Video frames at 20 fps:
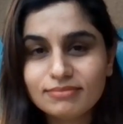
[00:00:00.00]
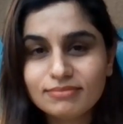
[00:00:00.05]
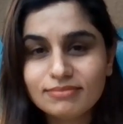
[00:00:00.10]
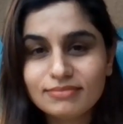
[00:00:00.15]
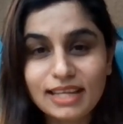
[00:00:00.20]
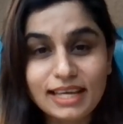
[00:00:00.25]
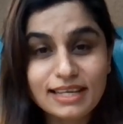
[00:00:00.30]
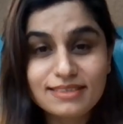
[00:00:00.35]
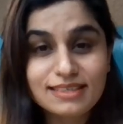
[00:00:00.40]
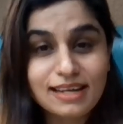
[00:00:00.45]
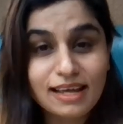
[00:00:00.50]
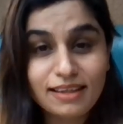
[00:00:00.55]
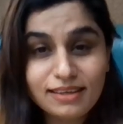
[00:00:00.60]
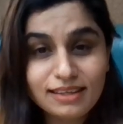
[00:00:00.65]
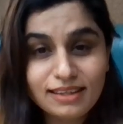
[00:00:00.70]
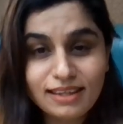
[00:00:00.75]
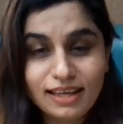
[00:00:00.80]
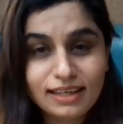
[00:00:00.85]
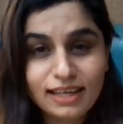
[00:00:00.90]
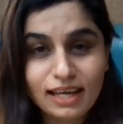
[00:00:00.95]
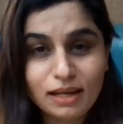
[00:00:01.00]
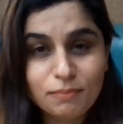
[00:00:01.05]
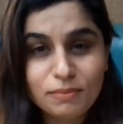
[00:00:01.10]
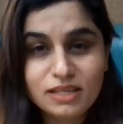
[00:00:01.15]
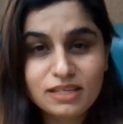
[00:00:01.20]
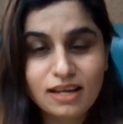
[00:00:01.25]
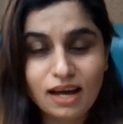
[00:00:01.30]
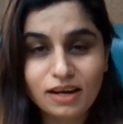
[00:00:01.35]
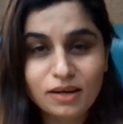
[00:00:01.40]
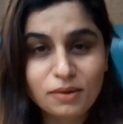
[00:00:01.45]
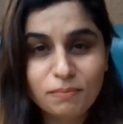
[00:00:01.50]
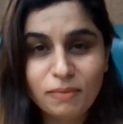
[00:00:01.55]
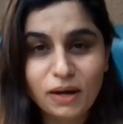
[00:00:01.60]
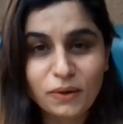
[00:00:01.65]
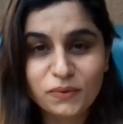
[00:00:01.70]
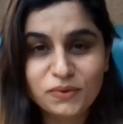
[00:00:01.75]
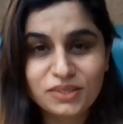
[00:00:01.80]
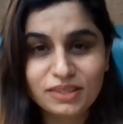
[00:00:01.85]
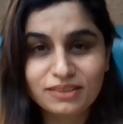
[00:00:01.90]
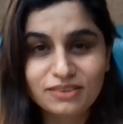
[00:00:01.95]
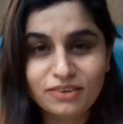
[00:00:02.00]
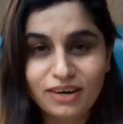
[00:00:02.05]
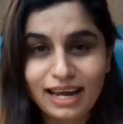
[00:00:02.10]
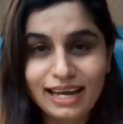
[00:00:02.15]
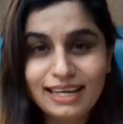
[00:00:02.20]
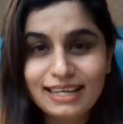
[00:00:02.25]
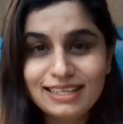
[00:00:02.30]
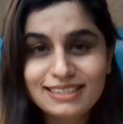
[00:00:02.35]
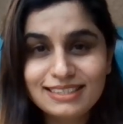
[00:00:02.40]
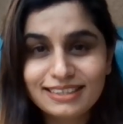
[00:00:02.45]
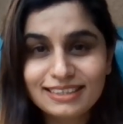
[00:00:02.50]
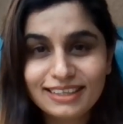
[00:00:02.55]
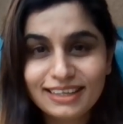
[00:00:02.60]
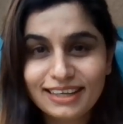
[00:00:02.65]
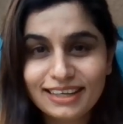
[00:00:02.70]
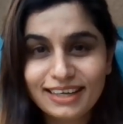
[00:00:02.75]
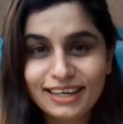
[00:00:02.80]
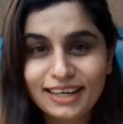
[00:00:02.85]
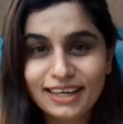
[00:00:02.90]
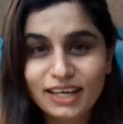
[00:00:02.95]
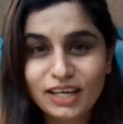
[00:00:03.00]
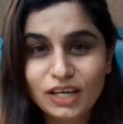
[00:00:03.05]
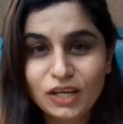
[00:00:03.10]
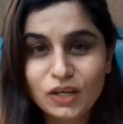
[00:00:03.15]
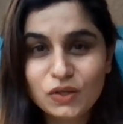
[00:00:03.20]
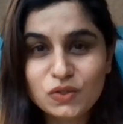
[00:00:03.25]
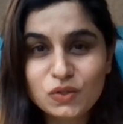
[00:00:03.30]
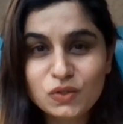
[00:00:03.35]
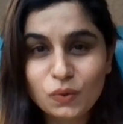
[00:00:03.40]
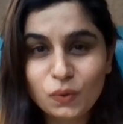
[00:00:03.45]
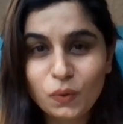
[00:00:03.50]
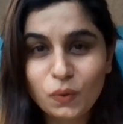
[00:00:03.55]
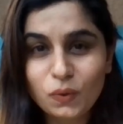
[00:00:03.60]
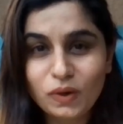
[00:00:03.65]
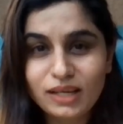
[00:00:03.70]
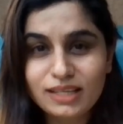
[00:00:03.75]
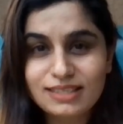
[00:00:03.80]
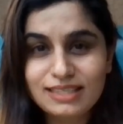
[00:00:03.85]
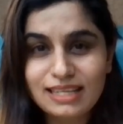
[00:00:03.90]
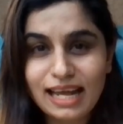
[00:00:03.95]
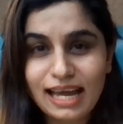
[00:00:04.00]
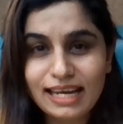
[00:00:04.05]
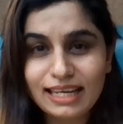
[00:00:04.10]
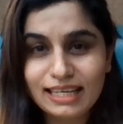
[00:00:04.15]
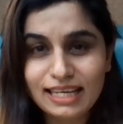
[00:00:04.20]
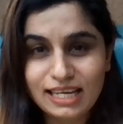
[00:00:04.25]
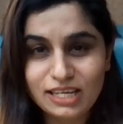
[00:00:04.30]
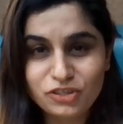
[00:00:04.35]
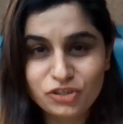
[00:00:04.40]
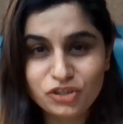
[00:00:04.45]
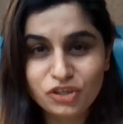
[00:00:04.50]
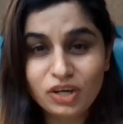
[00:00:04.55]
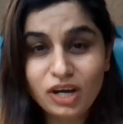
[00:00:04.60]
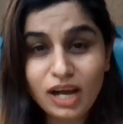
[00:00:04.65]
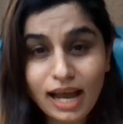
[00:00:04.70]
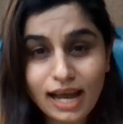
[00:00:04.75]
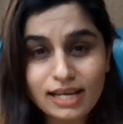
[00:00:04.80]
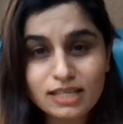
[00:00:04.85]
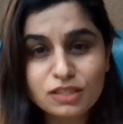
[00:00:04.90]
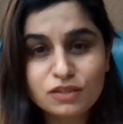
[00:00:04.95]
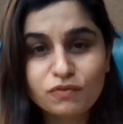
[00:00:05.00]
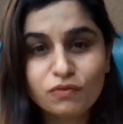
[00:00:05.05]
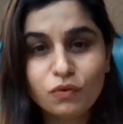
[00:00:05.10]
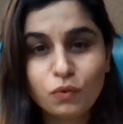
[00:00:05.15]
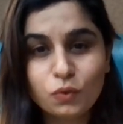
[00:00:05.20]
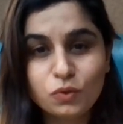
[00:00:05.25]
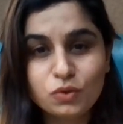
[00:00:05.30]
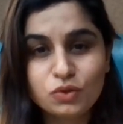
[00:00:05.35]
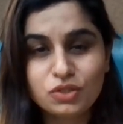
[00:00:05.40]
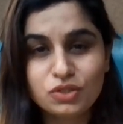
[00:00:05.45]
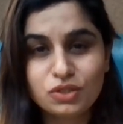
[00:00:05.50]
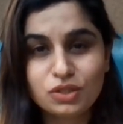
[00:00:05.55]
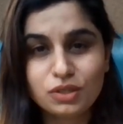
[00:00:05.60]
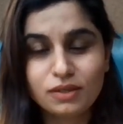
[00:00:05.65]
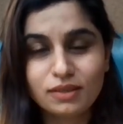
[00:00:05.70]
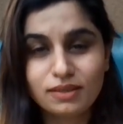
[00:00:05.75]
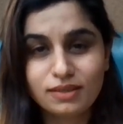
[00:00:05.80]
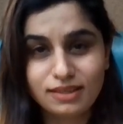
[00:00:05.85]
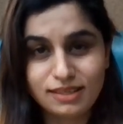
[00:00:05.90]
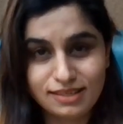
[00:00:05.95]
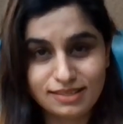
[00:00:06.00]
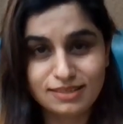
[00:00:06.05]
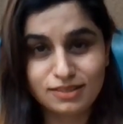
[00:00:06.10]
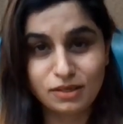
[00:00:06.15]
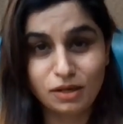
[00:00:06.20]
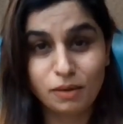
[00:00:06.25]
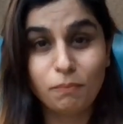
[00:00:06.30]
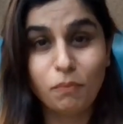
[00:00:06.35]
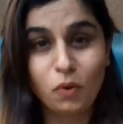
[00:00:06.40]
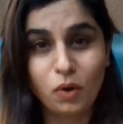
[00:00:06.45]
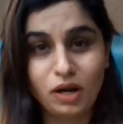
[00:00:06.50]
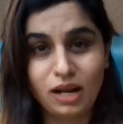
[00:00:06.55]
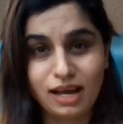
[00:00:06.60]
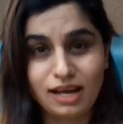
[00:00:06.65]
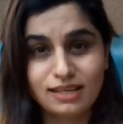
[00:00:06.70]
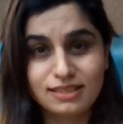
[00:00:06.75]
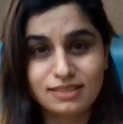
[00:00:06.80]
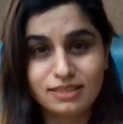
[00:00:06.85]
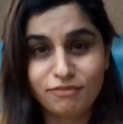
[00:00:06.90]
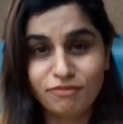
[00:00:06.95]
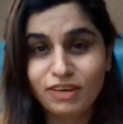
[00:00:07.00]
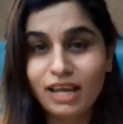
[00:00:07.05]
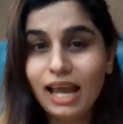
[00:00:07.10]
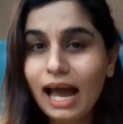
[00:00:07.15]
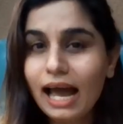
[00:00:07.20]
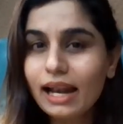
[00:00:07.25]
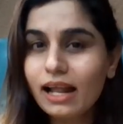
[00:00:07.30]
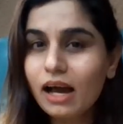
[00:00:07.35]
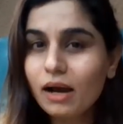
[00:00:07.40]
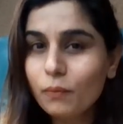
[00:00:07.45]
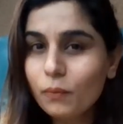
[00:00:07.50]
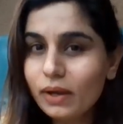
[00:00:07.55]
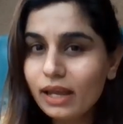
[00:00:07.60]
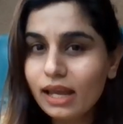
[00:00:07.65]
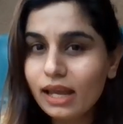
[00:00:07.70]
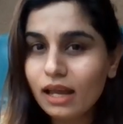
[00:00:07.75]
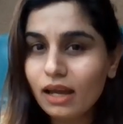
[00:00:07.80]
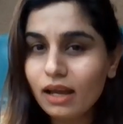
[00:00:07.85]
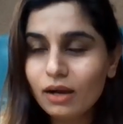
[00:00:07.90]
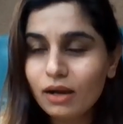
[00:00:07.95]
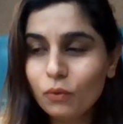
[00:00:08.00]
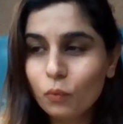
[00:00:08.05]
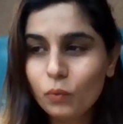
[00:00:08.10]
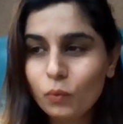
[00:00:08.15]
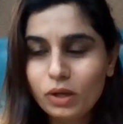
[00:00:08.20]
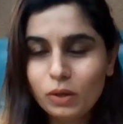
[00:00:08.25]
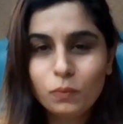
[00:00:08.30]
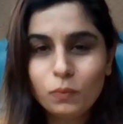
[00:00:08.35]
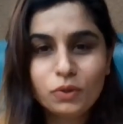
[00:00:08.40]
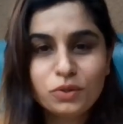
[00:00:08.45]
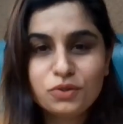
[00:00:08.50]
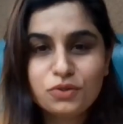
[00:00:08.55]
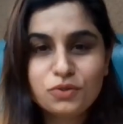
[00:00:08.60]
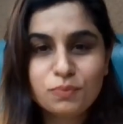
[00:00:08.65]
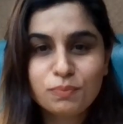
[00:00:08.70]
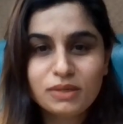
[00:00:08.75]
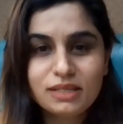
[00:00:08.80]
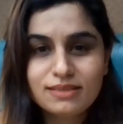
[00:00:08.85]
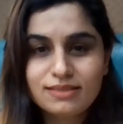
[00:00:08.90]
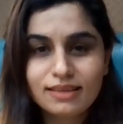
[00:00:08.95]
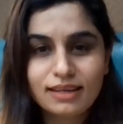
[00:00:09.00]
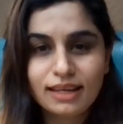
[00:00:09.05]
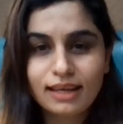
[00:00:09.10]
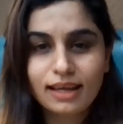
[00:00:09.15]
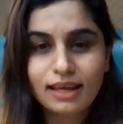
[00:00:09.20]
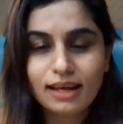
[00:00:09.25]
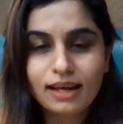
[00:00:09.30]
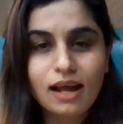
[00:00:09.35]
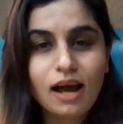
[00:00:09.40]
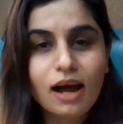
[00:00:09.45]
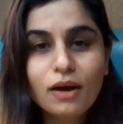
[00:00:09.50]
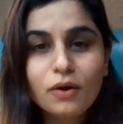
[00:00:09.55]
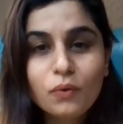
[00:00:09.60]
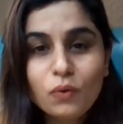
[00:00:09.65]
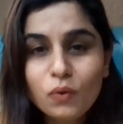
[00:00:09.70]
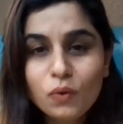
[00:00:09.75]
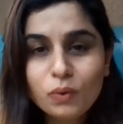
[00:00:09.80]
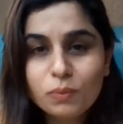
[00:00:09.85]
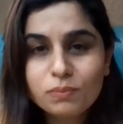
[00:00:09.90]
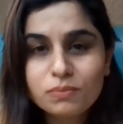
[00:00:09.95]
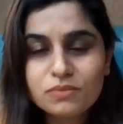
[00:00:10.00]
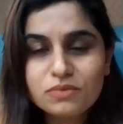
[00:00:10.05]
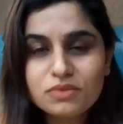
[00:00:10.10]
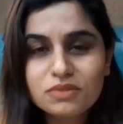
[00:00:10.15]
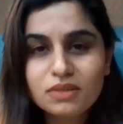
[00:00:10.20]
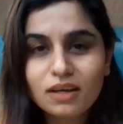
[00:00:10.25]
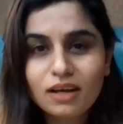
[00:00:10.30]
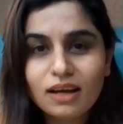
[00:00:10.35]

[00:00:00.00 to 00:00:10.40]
there's nothing that can be done about it, right? So it's like nature has forced this upon us. If we had our way, we wouldn't be sitting in our homes.